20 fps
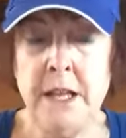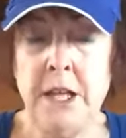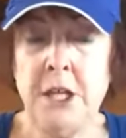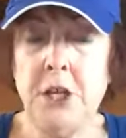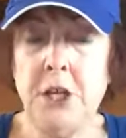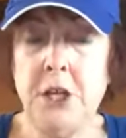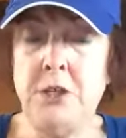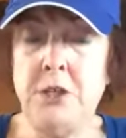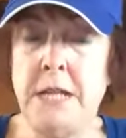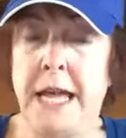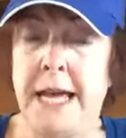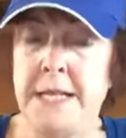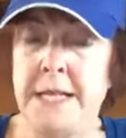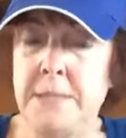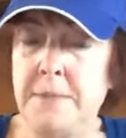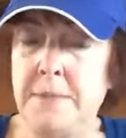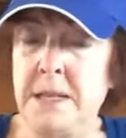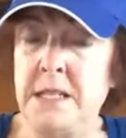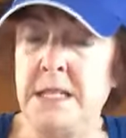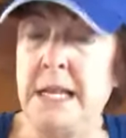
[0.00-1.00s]
Your dad's
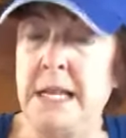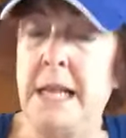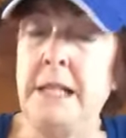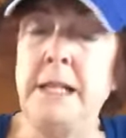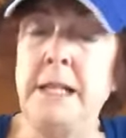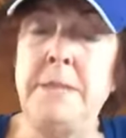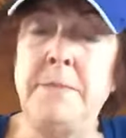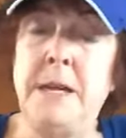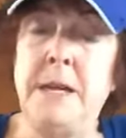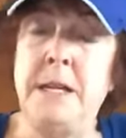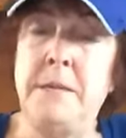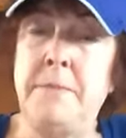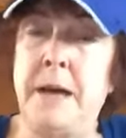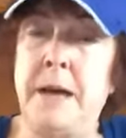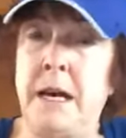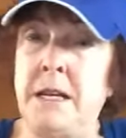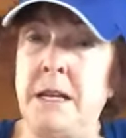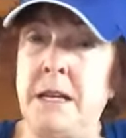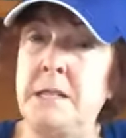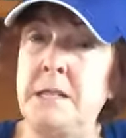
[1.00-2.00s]
been telling me
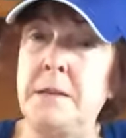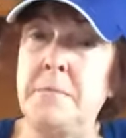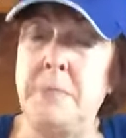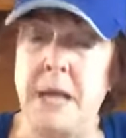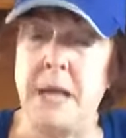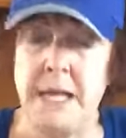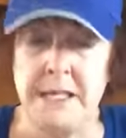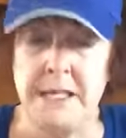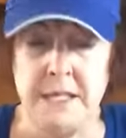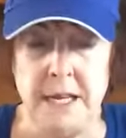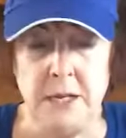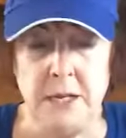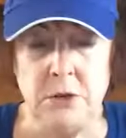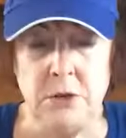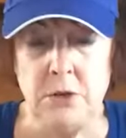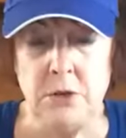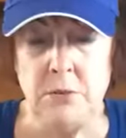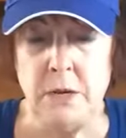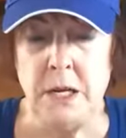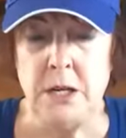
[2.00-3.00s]
about his amazing
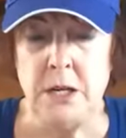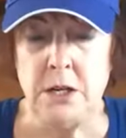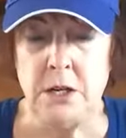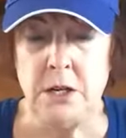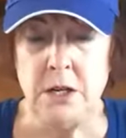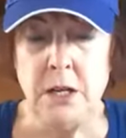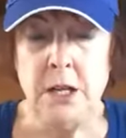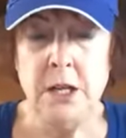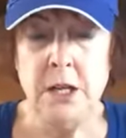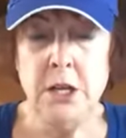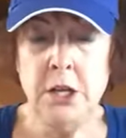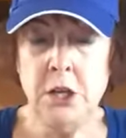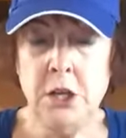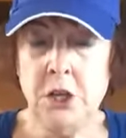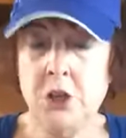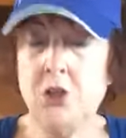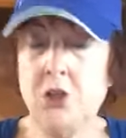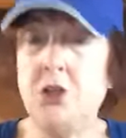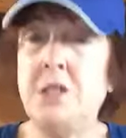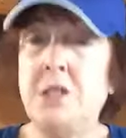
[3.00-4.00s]
career,
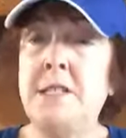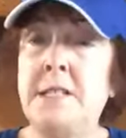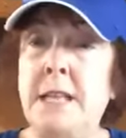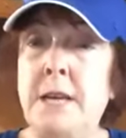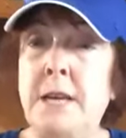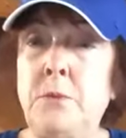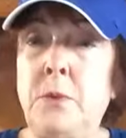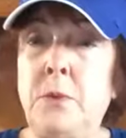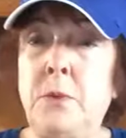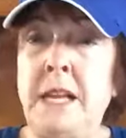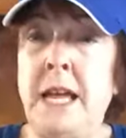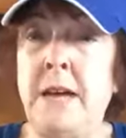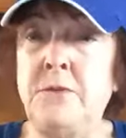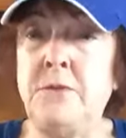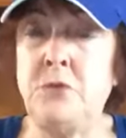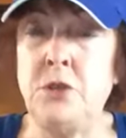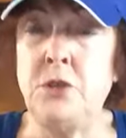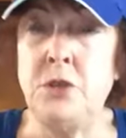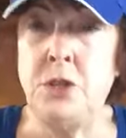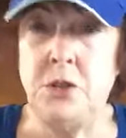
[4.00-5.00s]
she said one
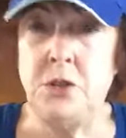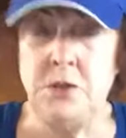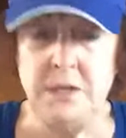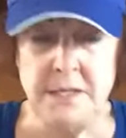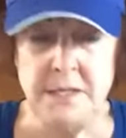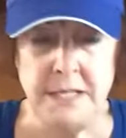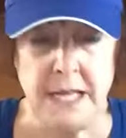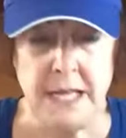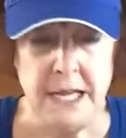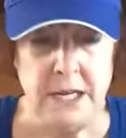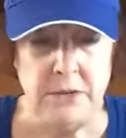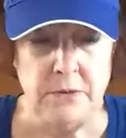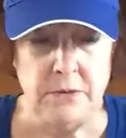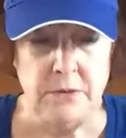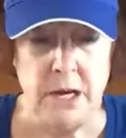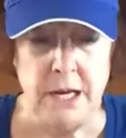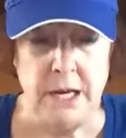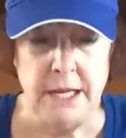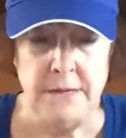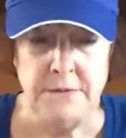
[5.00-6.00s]
afternoon as I
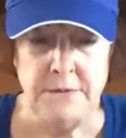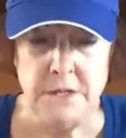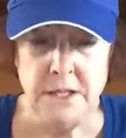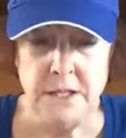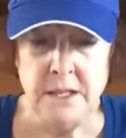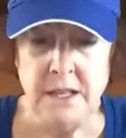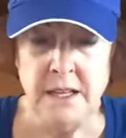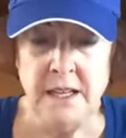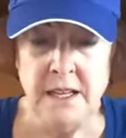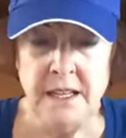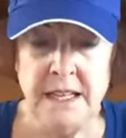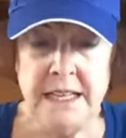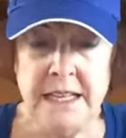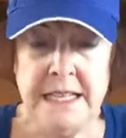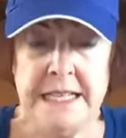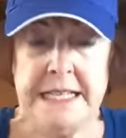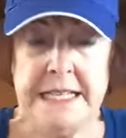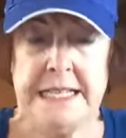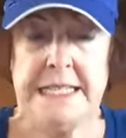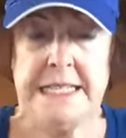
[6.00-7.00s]
arrived.
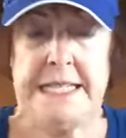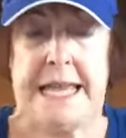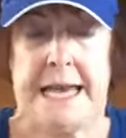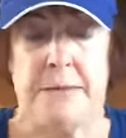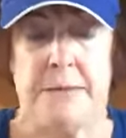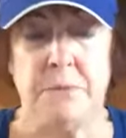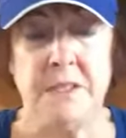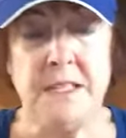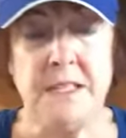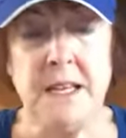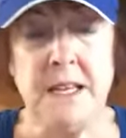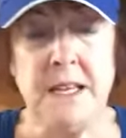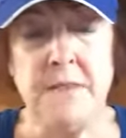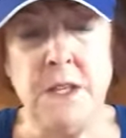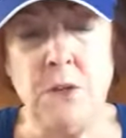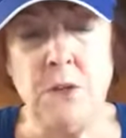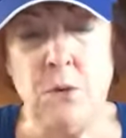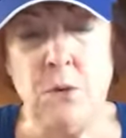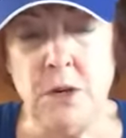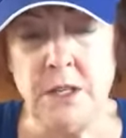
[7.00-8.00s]
Dad was at the
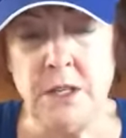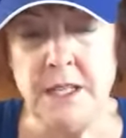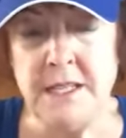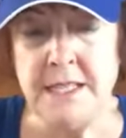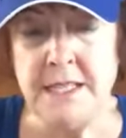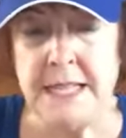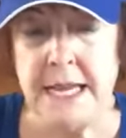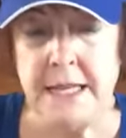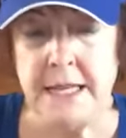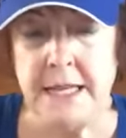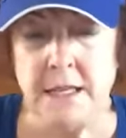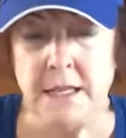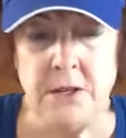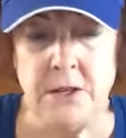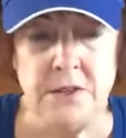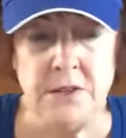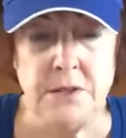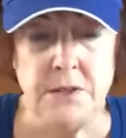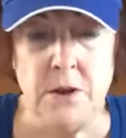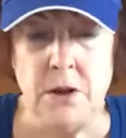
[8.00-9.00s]
organ taking her
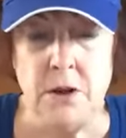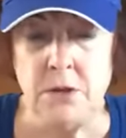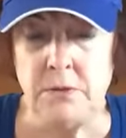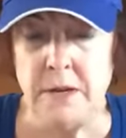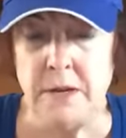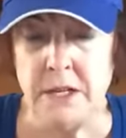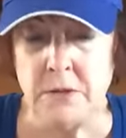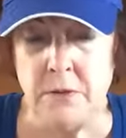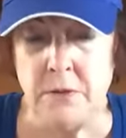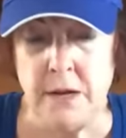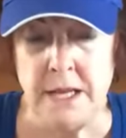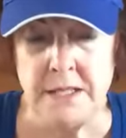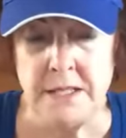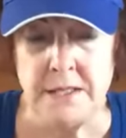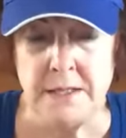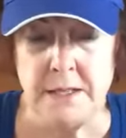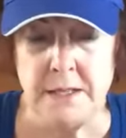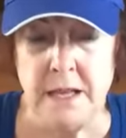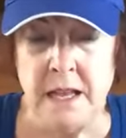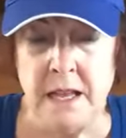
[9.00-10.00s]
song
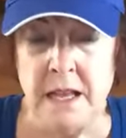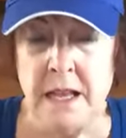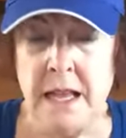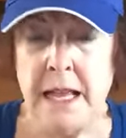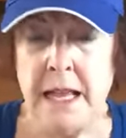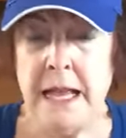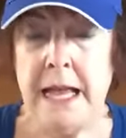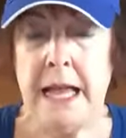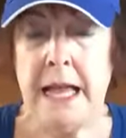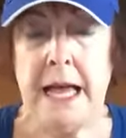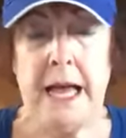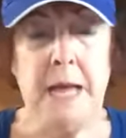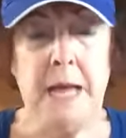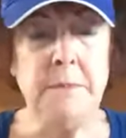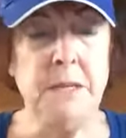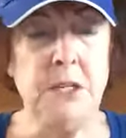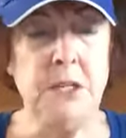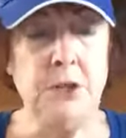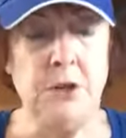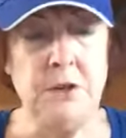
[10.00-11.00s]
requests. I'm
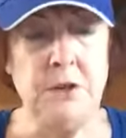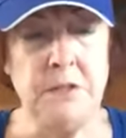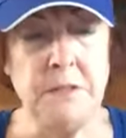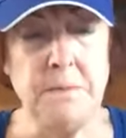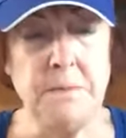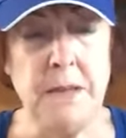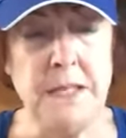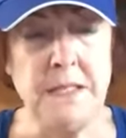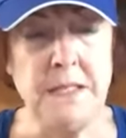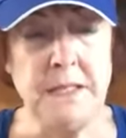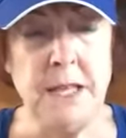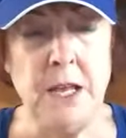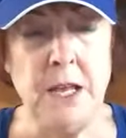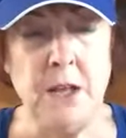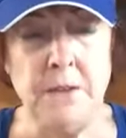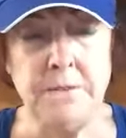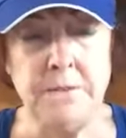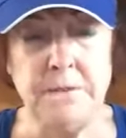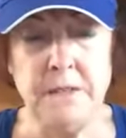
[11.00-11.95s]
a nurse myself.